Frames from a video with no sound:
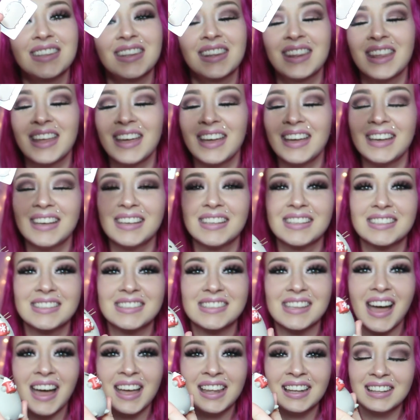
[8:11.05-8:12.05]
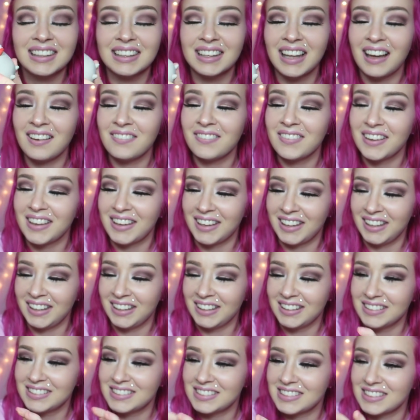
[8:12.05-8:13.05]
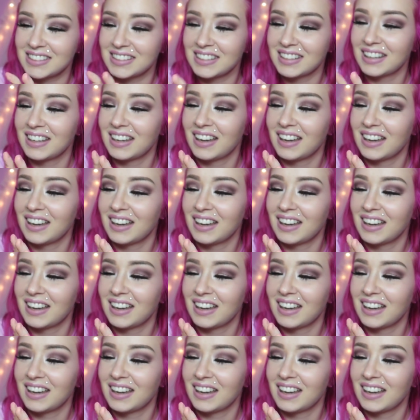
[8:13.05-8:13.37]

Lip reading: this? I love it.